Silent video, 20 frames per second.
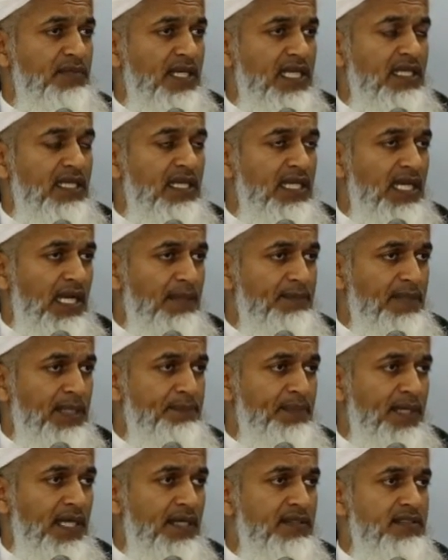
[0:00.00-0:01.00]
my, and my
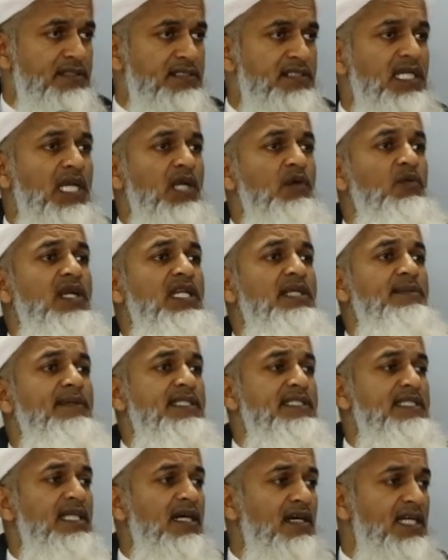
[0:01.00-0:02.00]
parents, wa
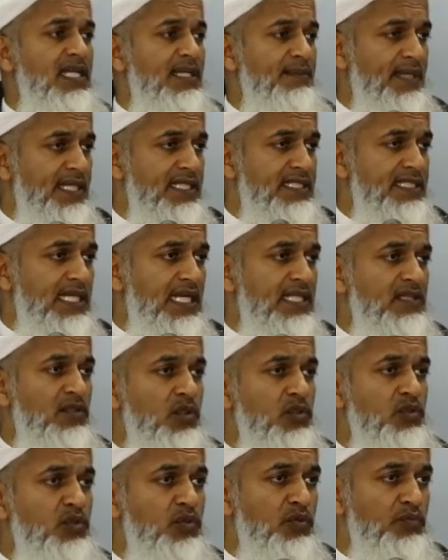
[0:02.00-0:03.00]
liman dakhala bayti, and
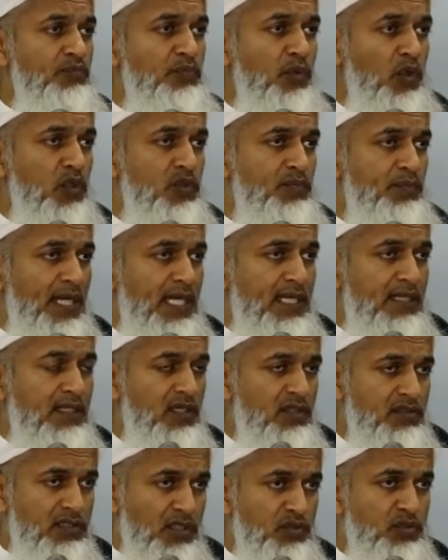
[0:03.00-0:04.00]
those who board my,
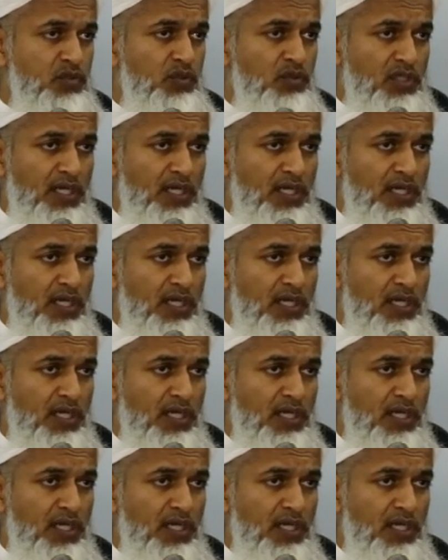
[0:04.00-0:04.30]
those who